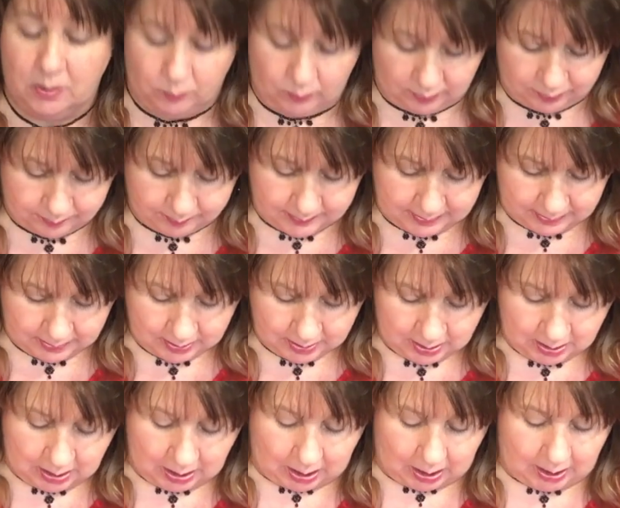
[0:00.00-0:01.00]
it with me,
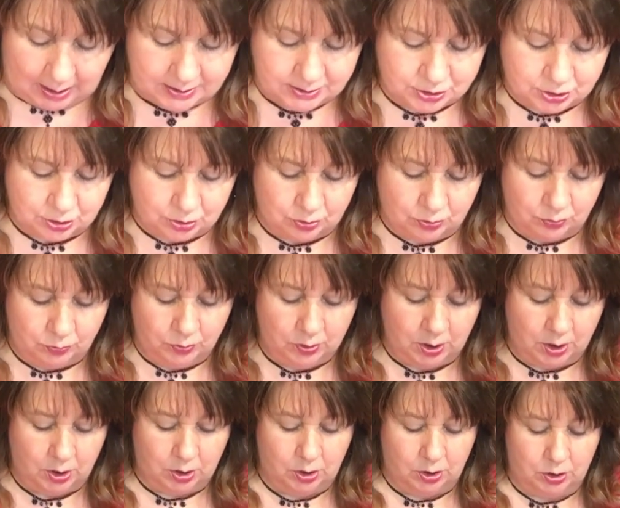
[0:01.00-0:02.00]
I do
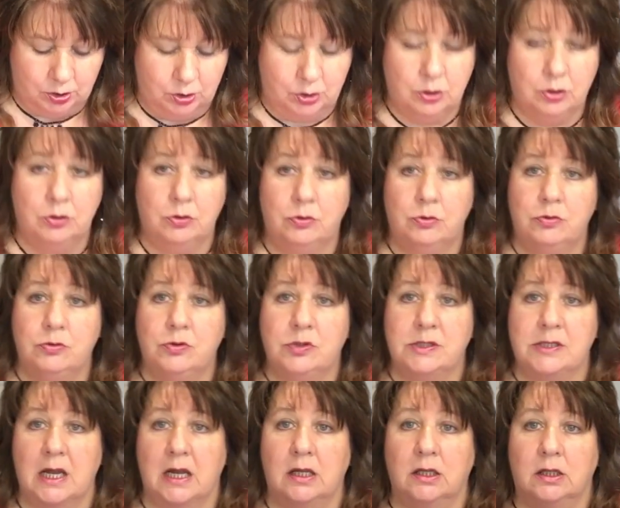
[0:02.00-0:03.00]

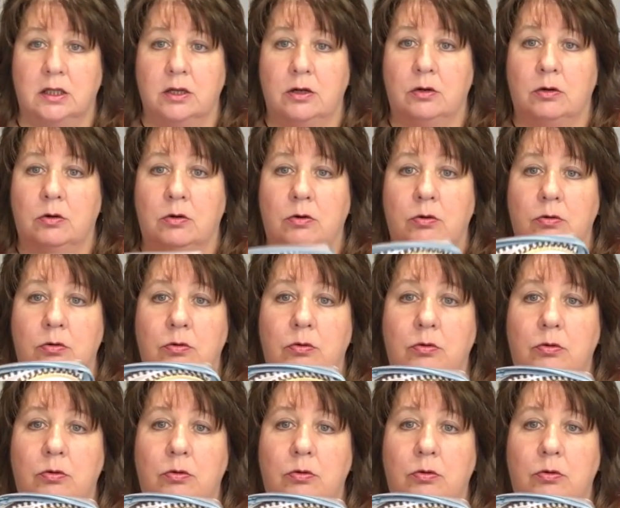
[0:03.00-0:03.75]
use a little